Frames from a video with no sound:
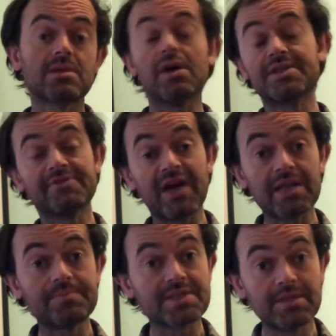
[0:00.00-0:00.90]
or
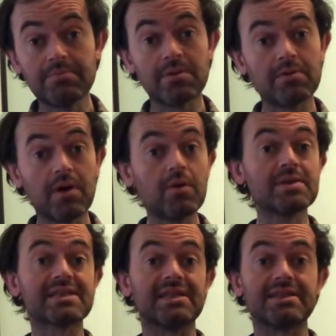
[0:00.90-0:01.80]
develop some old
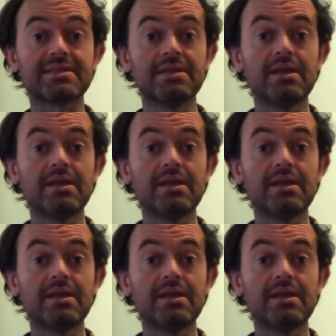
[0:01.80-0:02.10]
skills.